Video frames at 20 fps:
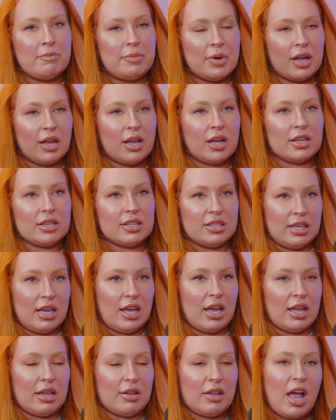But
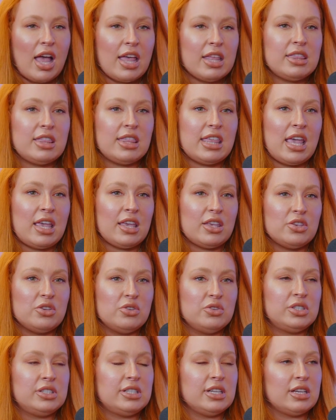yeah, I think
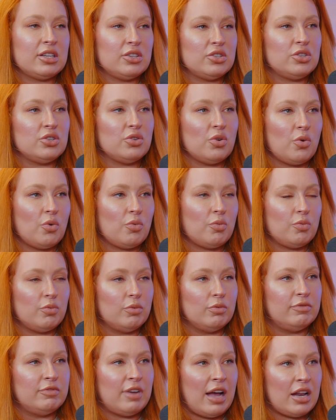you sticking to your
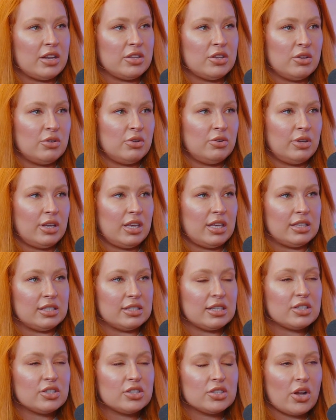value
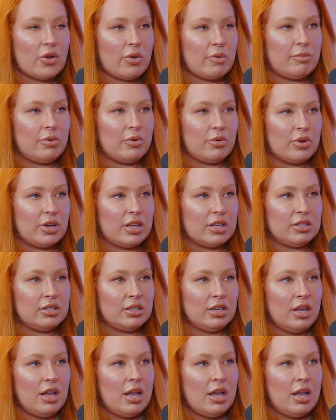is so important.